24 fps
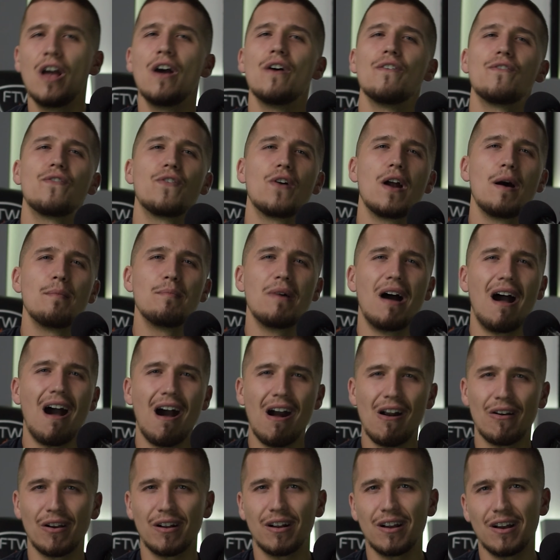from
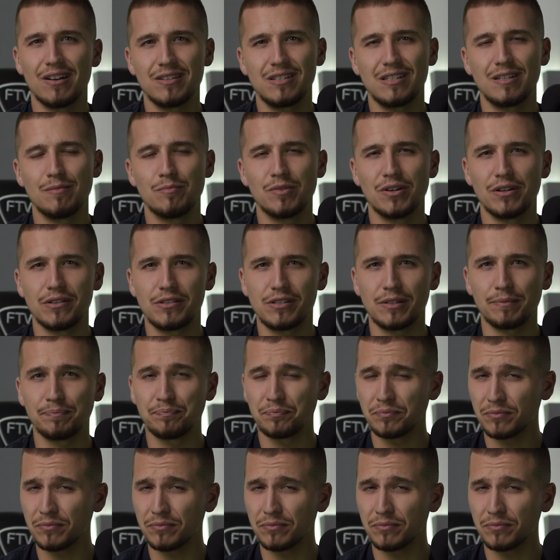our customers.